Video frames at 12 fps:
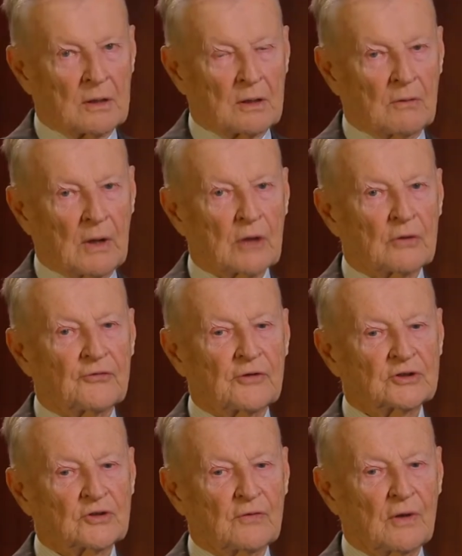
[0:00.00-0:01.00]
Well,
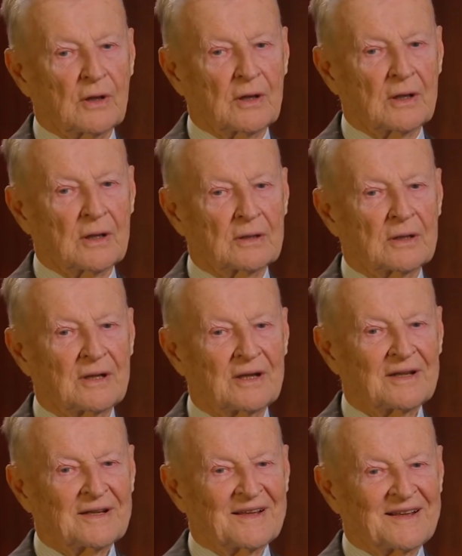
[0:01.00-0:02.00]
first of all,
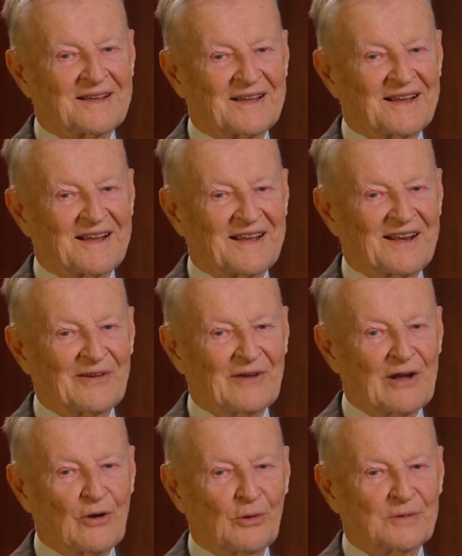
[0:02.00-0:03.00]
you know,
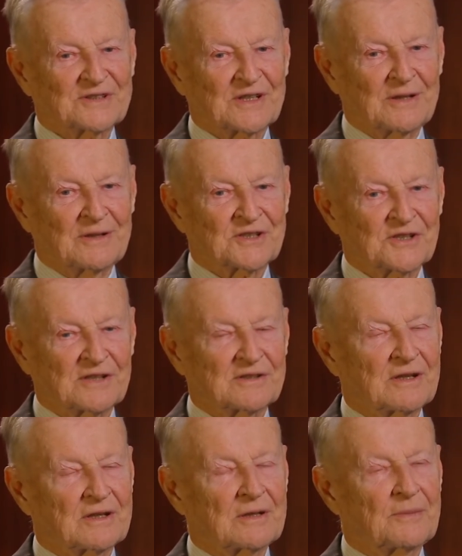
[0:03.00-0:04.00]
I always shudder
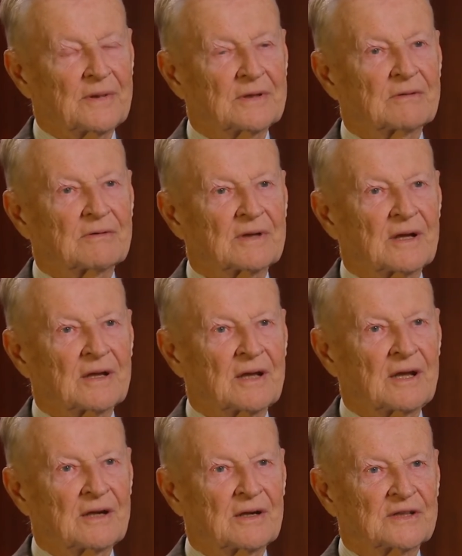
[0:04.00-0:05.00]
a little bit when I
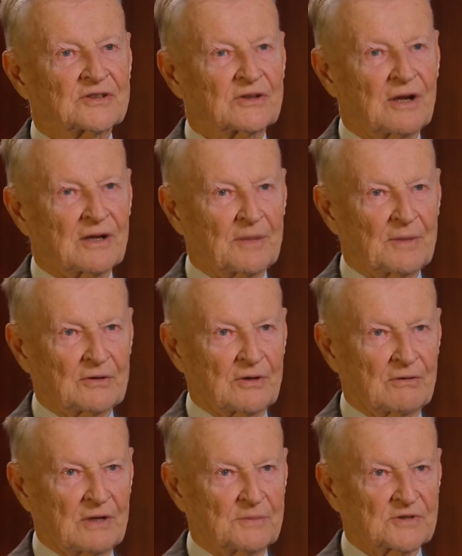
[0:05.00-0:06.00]
hear us talk about
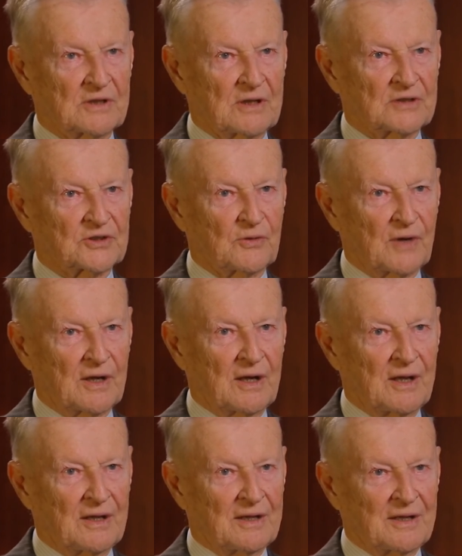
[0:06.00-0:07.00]
corruption elsewhere.
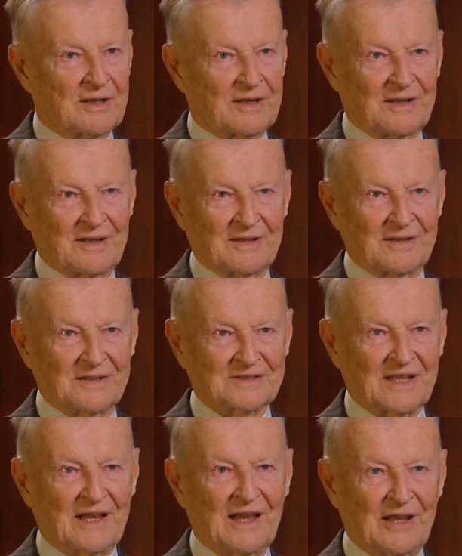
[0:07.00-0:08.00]
There's
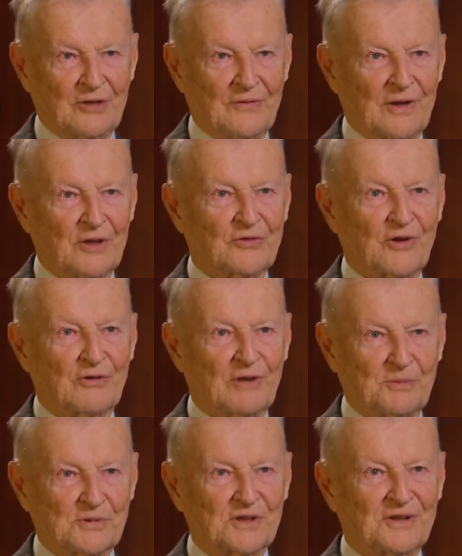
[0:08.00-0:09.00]
a hell of a lot of
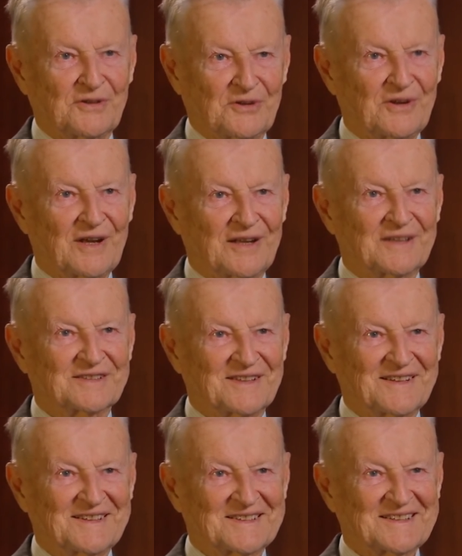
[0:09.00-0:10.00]
corruption in the United
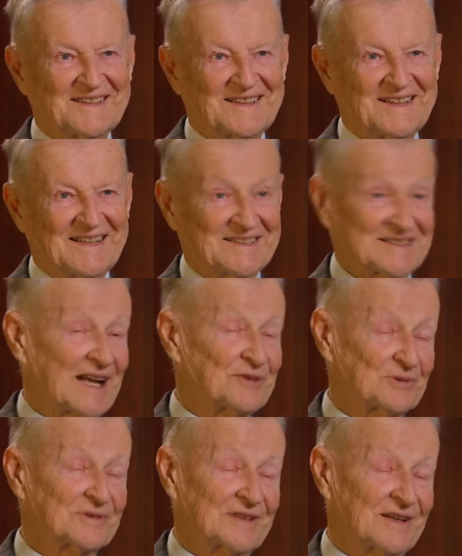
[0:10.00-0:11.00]
States, it's sad
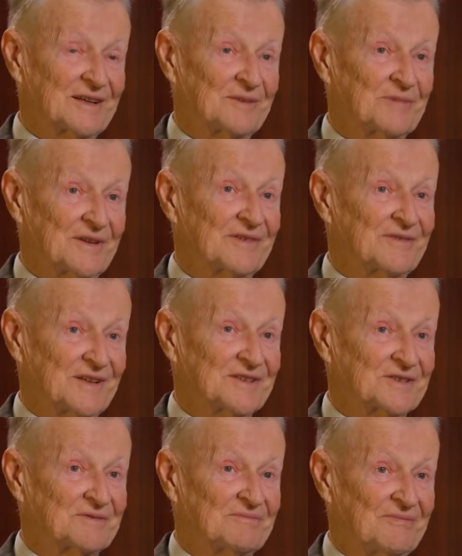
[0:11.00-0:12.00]
to say, but there is.